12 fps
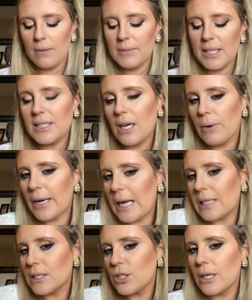That's how I
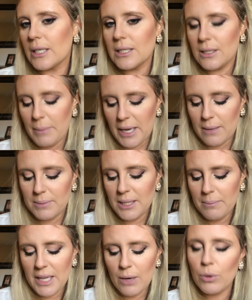kind of started into makeup.
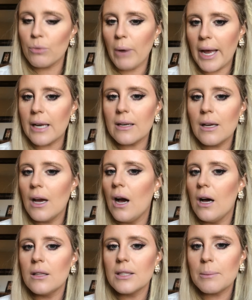Same thing with red
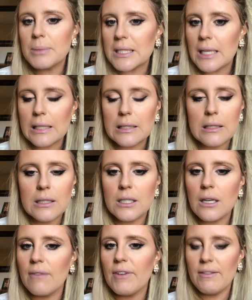lipsticks and
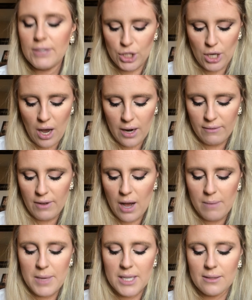stuff. I have a ton of
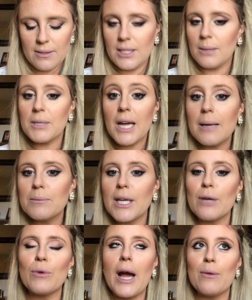them, and sometimes
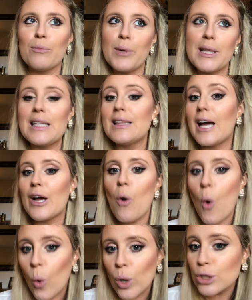I really like
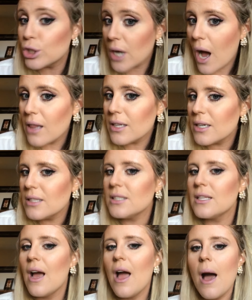orange colors,
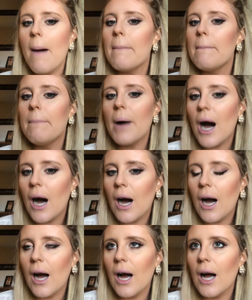
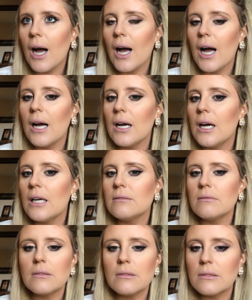but
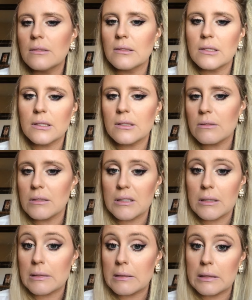it just always
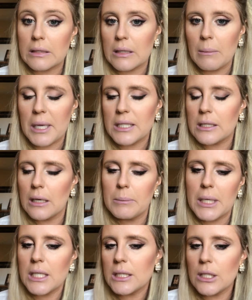doesn't look the best on
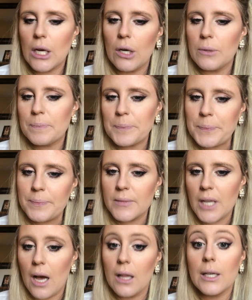me. So
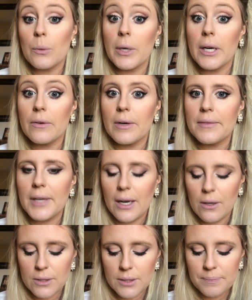I like wear it around the
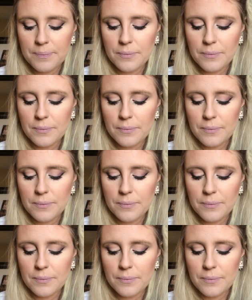house.